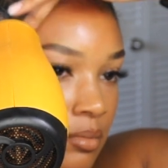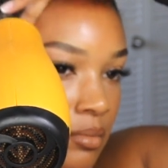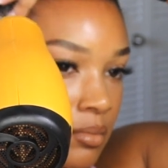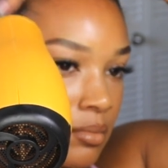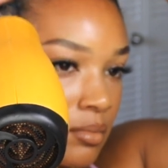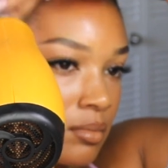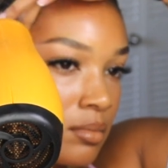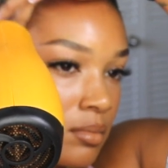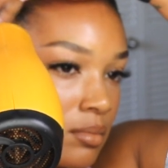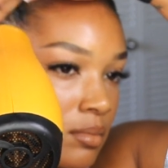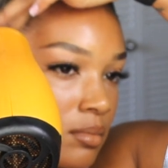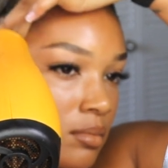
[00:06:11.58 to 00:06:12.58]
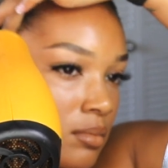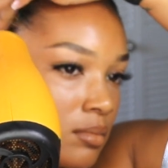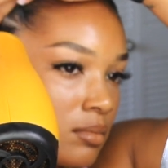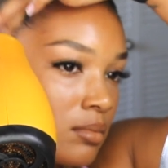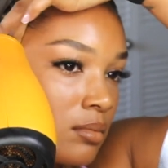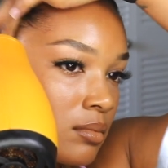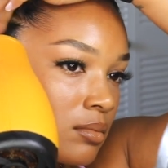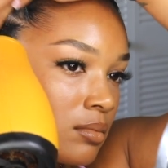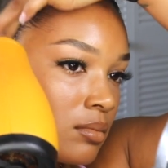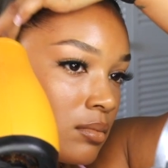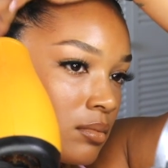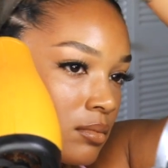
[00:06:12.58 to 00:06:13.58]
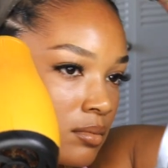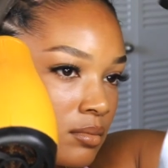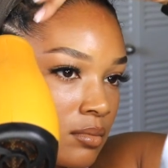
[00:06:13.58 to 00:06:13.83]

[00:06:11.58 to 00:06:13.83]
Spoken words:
(no one is talking)